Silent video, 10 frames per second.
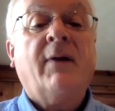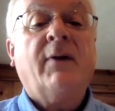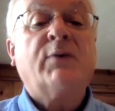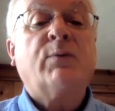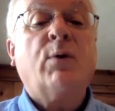
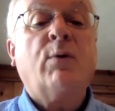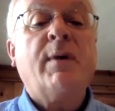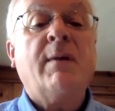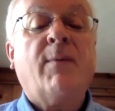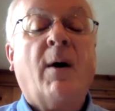This will
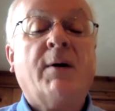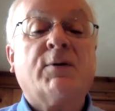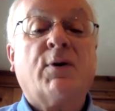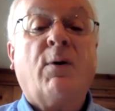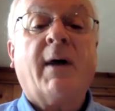be
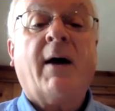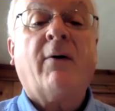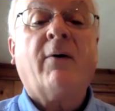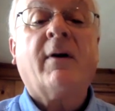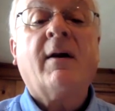sold
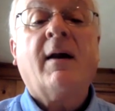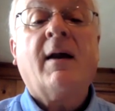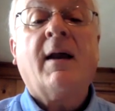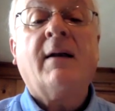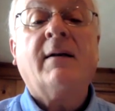out
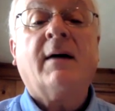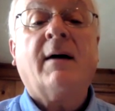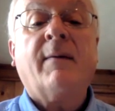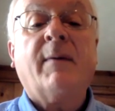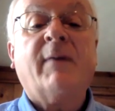and
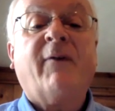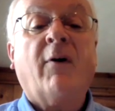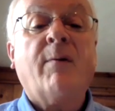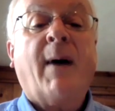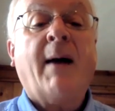a
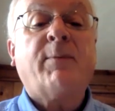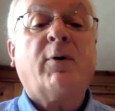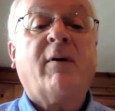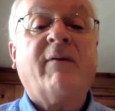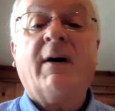very
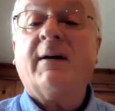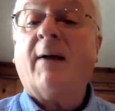popular event.